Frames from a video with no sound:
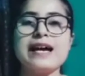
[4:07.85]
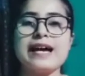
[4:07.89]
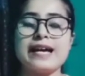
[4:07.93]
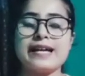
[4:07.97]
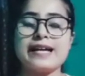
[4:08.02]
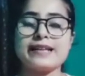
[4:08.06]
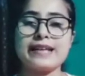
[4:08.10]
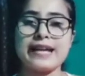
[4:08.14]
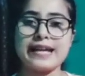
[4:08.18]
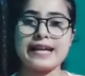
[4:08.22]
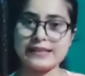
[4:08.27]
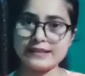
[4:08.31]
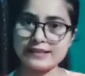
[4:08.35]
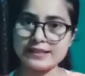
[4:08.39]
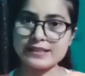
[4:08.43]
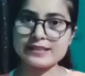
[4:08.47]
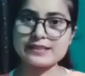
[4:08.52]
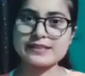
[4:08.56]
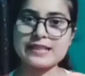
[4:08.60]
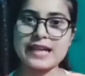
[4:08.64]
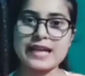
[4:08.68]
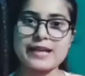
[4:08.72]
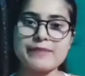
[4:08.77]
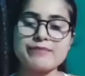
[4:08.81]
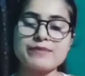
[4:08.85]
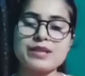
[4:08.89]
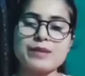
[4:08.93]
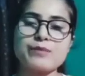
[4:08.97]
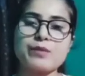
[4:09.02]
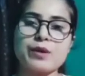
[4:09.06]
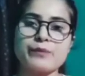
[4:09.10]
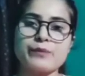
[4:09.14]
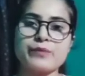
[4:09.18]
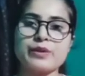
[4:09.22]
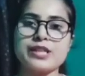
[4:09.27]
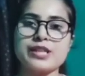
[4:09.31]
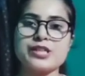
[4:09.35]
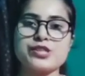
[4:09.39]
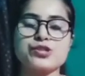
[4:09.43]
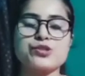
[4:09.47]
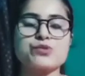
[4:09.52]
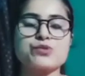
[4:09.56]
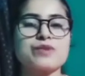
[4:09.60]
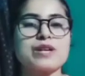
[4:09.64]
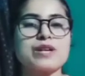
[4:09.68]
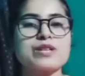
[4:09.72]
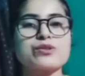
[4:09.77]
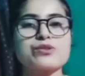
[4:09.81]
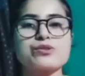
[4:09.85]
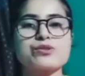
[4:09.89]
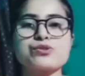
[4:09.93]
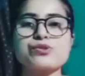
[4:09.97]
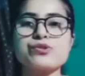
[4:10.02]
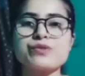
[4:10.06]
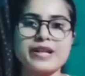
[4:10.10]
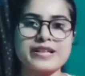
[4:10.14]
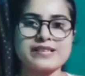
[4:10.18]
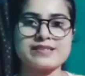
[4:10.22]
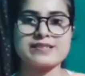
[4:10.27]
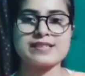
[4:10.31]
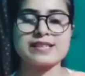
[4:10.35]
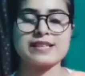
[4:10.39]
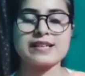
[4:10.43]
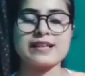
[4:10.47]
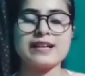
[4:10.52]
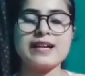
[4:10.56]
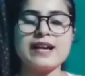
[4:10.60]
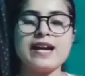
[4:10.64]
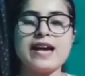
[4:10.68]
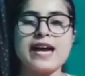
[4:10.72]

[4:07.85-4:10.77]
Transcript: and at that time the population was also rising.